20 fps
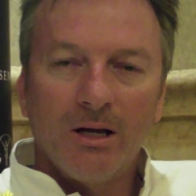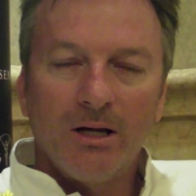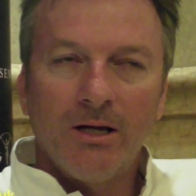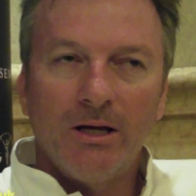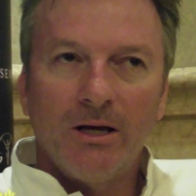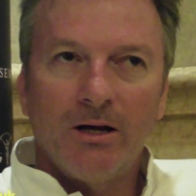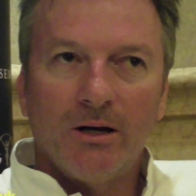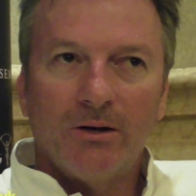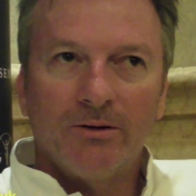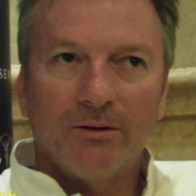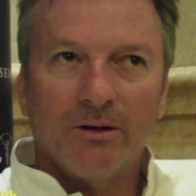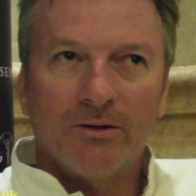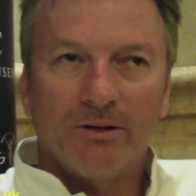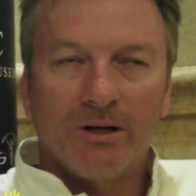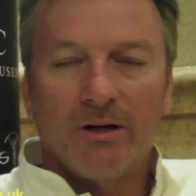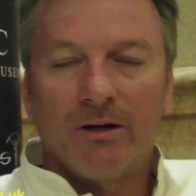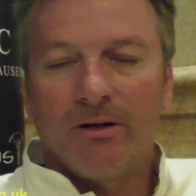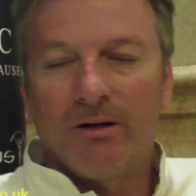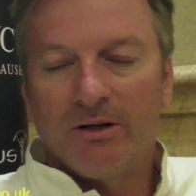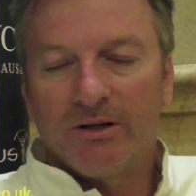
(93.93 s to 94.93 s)
Yeah, I
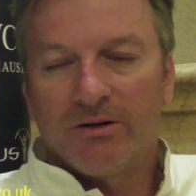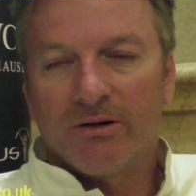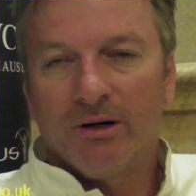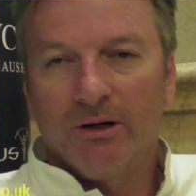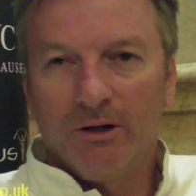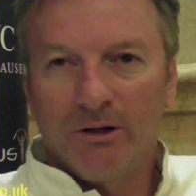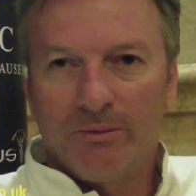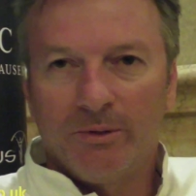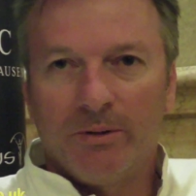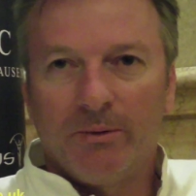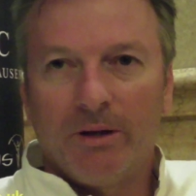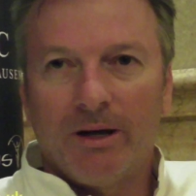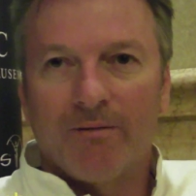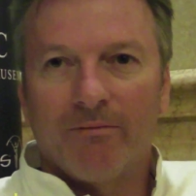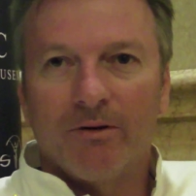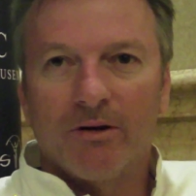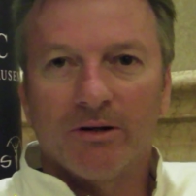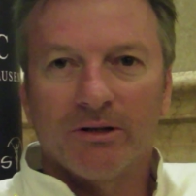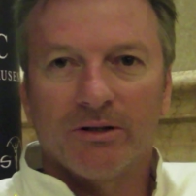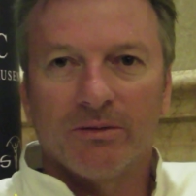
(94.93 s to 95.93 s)
tend to disagree a little bit. We
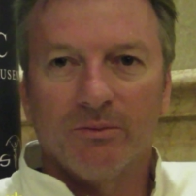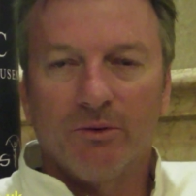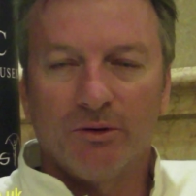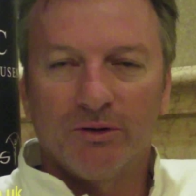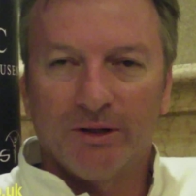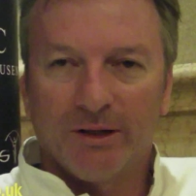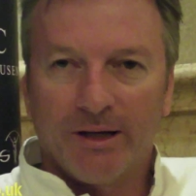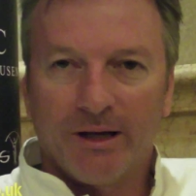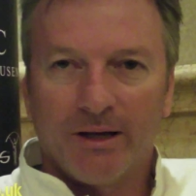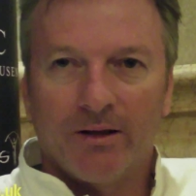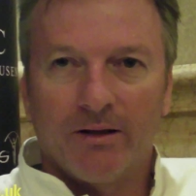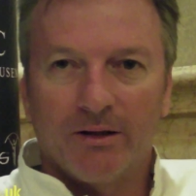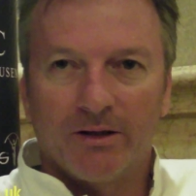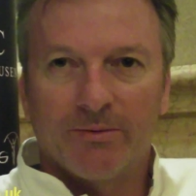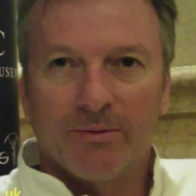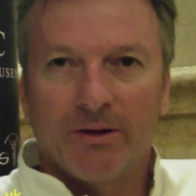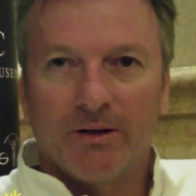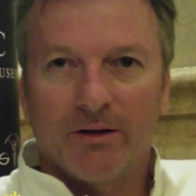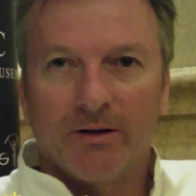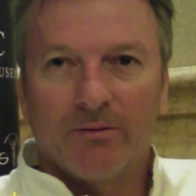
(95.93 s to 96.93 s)
haven't lost them all together. It's
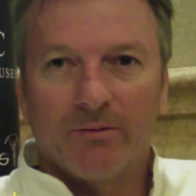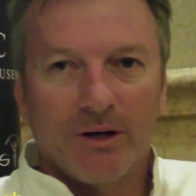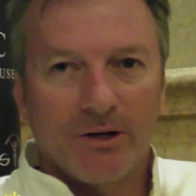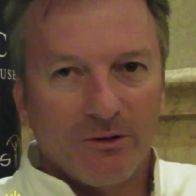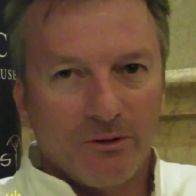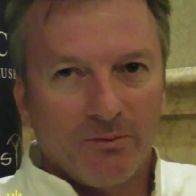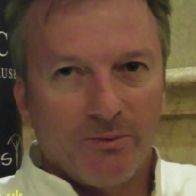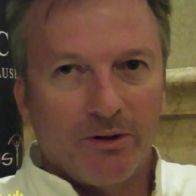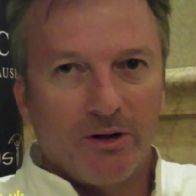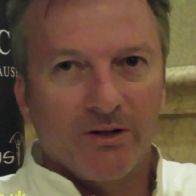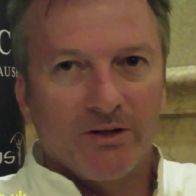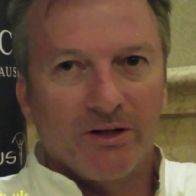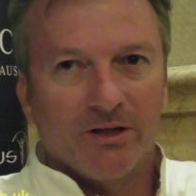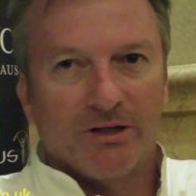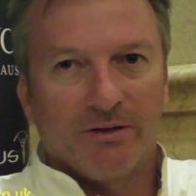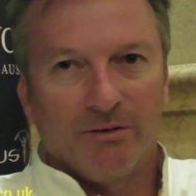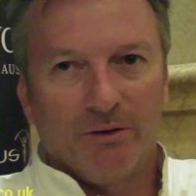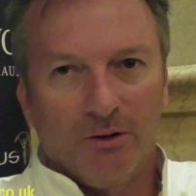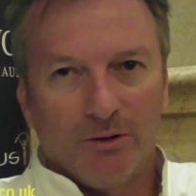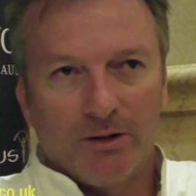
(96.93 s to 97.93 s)
been a gradual process
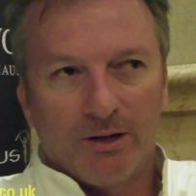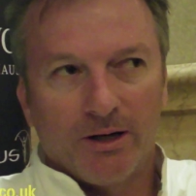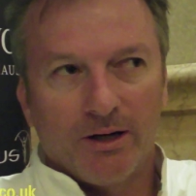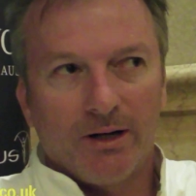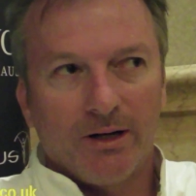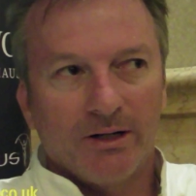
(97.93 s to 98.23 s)
if you look at it.